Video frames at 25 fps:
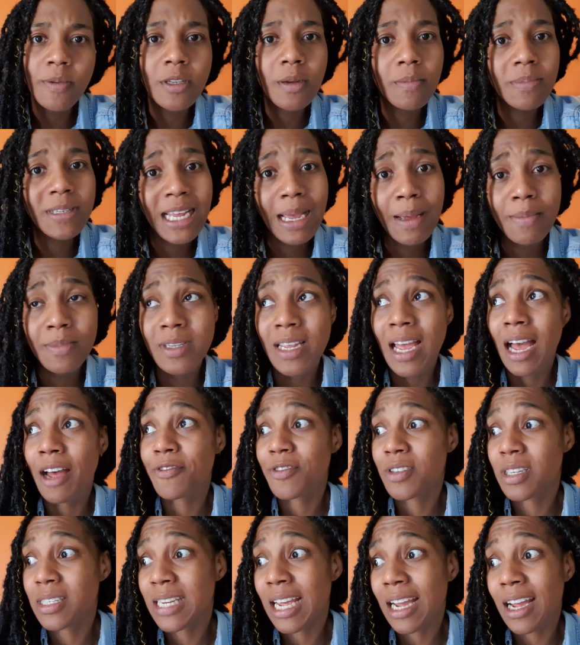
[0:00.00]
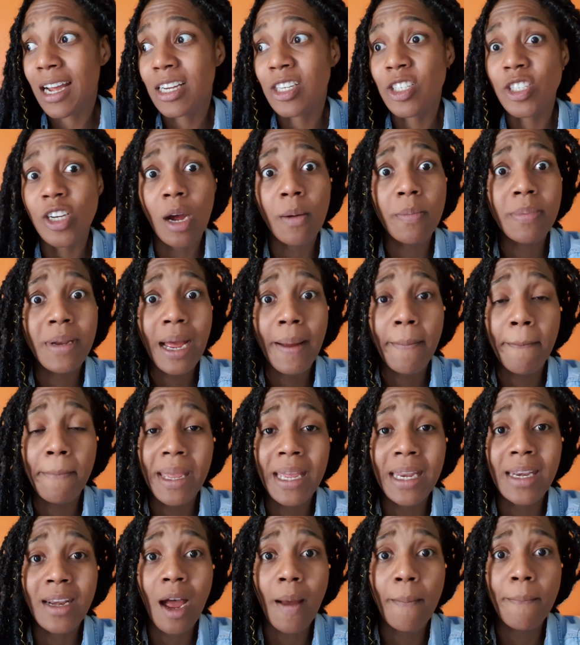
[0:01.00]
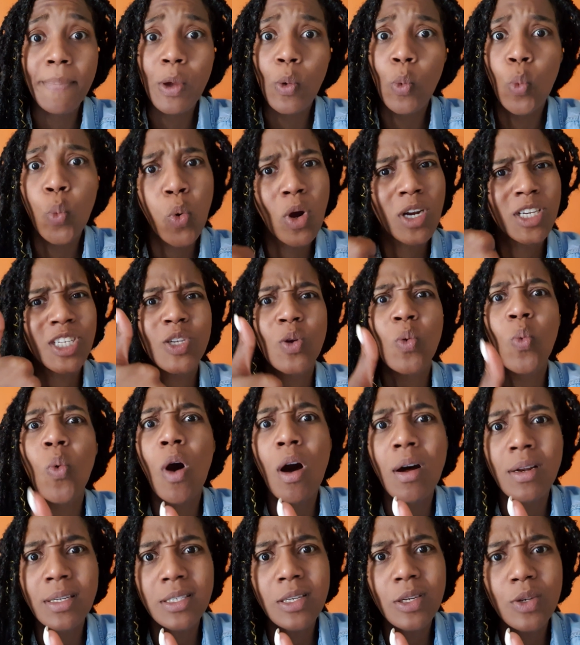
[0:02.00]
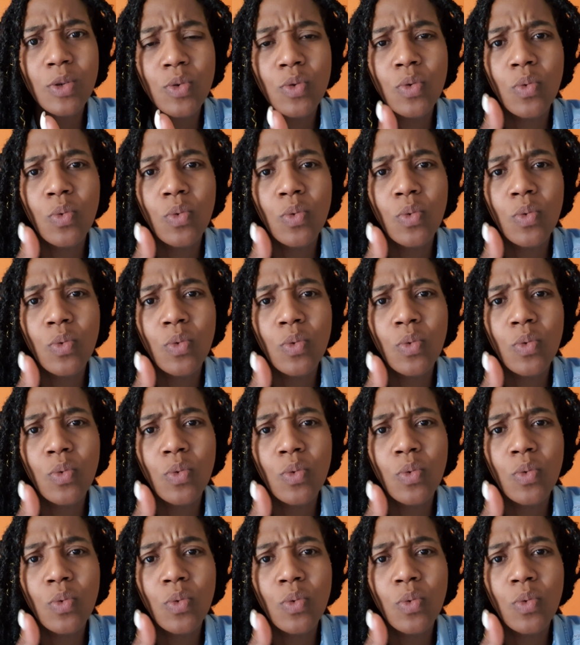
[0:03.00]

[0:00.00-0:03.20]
Sometimes you have to take a job that may not be what you want to do,